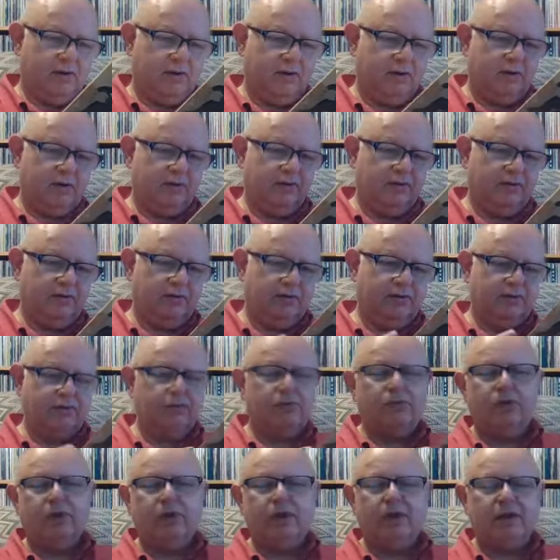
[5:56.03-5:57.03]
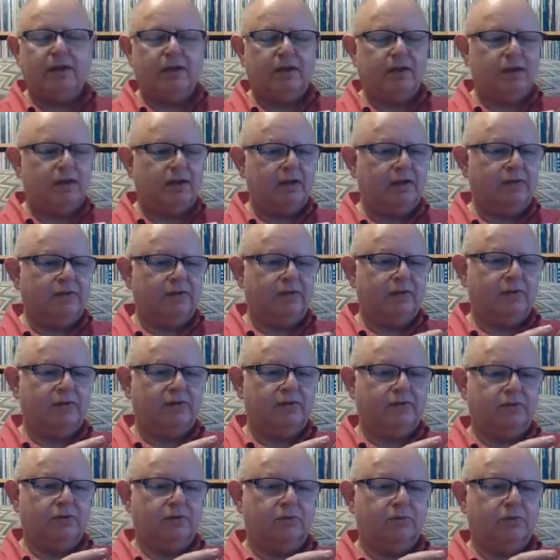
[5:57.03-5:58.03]
listened
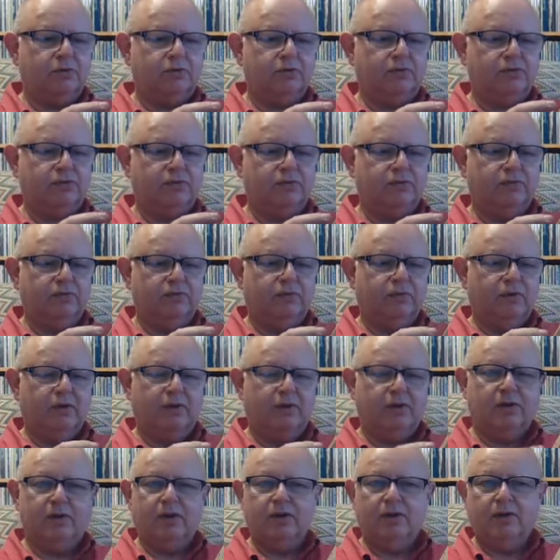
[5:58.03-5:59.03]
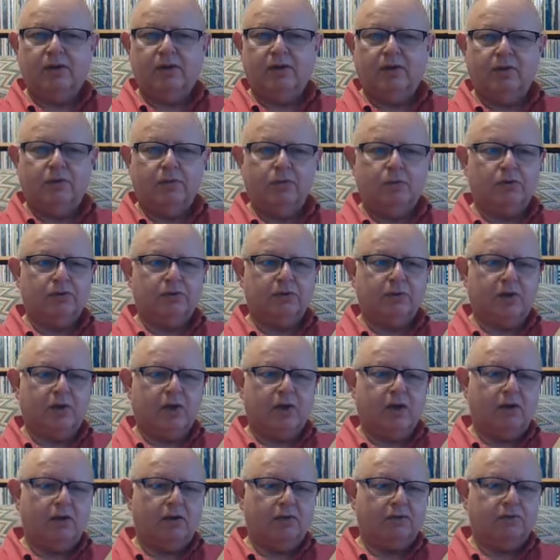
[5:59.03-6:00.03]
to much of Walter
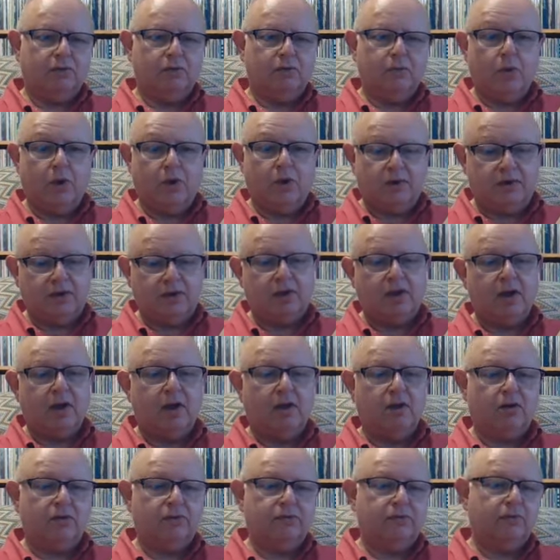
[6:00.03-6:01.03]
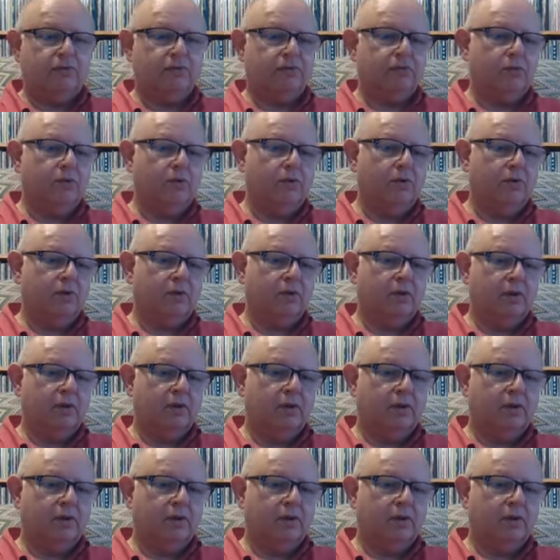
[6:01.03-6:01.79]
Carlos or Wendy Carlos's work,